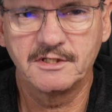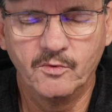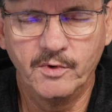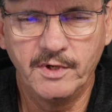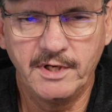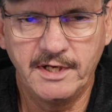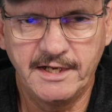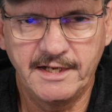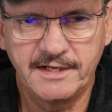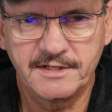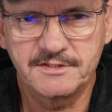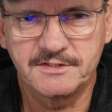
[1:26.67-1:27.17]

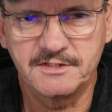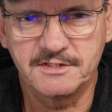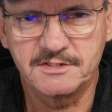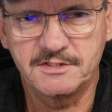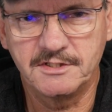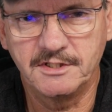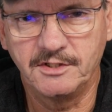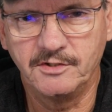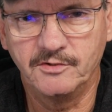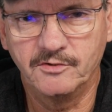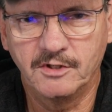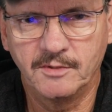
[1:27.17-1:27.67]
when
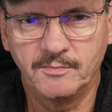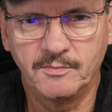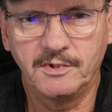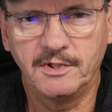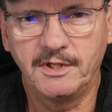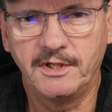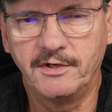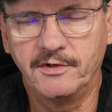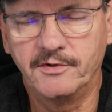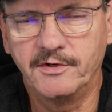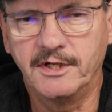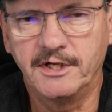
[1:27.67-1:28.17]
accessing normal
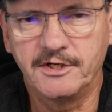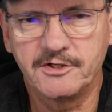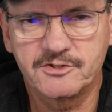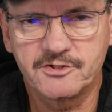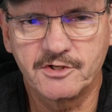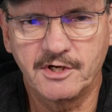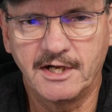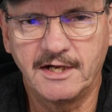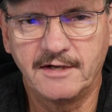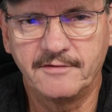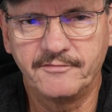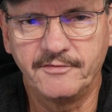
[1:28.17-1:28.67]
internet
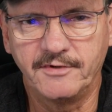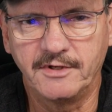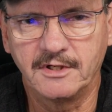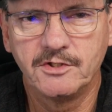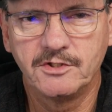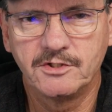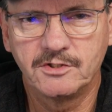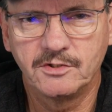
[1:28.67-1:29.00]
traffic.